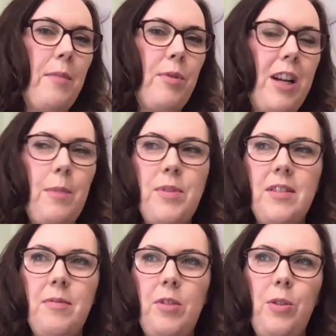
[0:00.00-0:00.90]

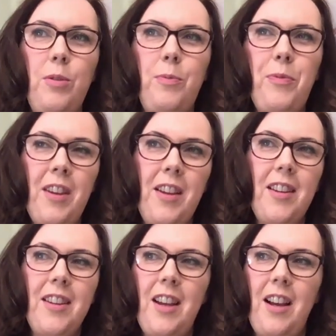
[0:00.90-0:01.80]
perhaps
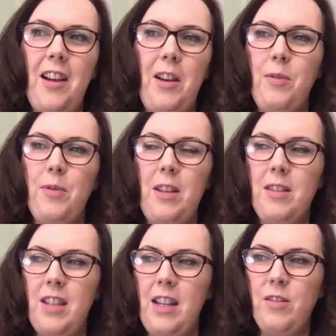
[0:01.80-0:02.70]
he
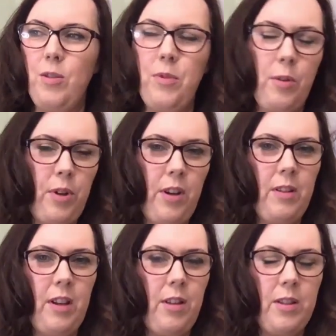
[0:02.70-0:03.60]
said something
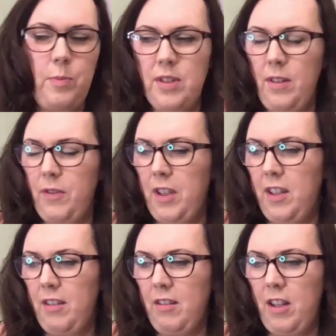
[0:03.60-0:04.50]
about a
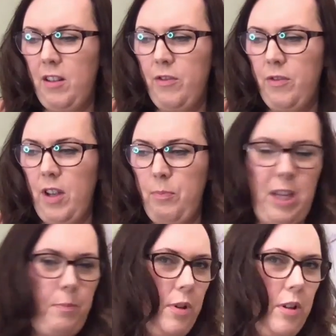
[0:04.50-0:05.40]
specific kind of
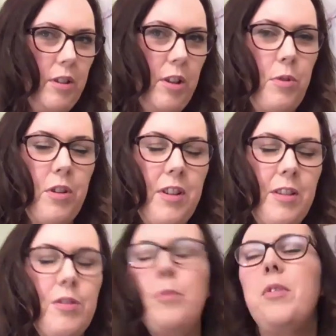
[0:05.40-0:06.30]
people or community or
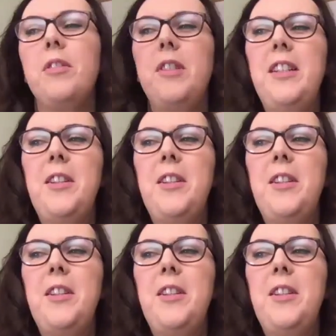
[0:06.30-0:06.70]
something.